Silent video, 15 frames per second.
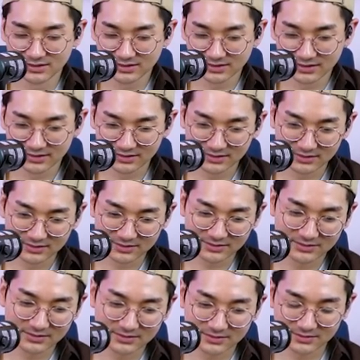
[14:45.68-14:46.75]

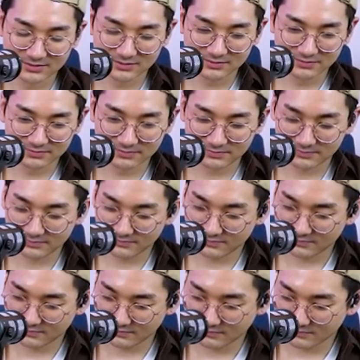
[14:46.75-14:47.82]

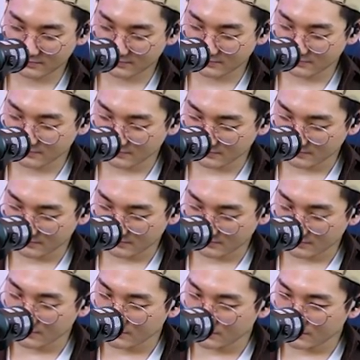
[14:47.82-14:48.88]

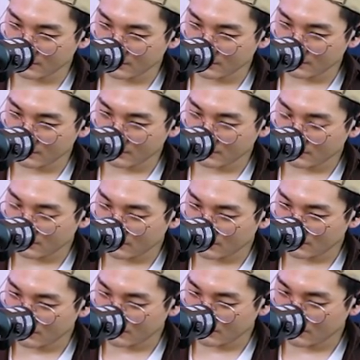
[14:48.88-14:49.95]

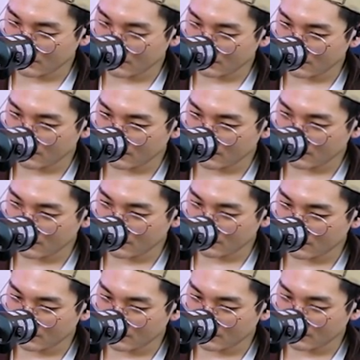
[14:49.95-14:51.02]

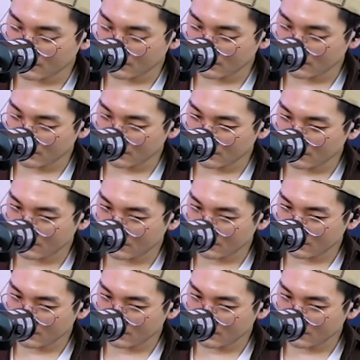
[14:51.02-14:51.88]
(not speaking)